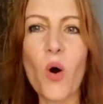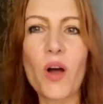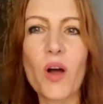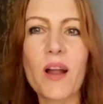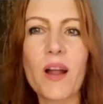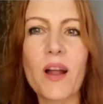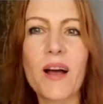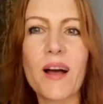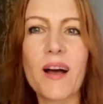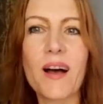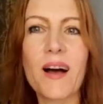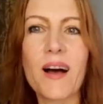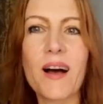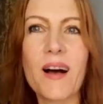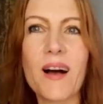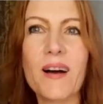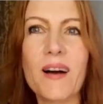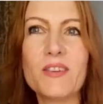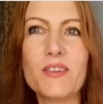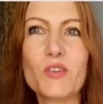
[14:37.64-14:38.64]

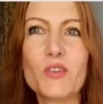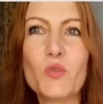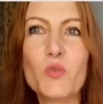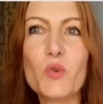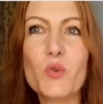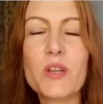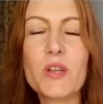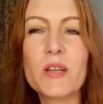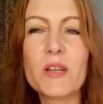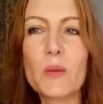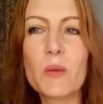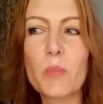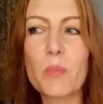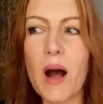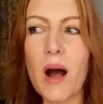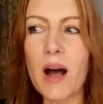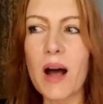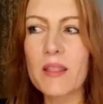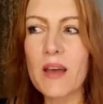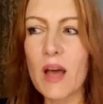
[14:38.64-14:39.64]
Or shooting ke
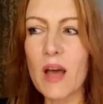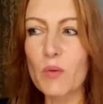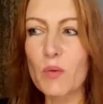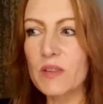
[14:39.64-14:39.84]
baad,